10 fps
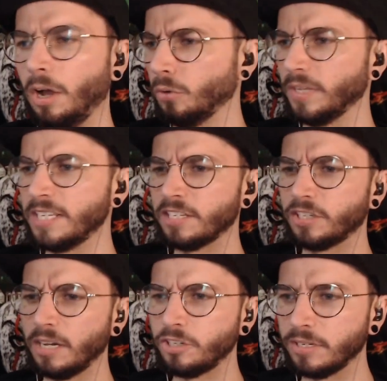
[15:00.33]
Oh, this is
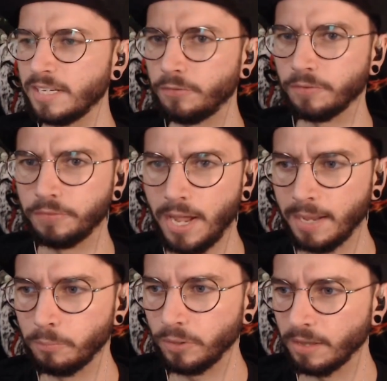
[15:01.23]
such a different
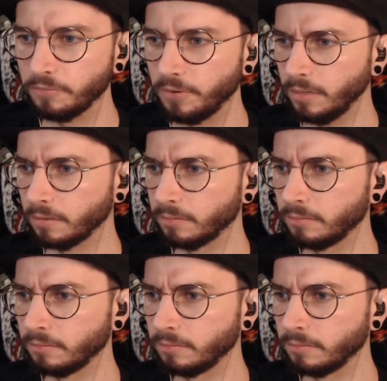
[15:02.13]
vibe. What the fuck?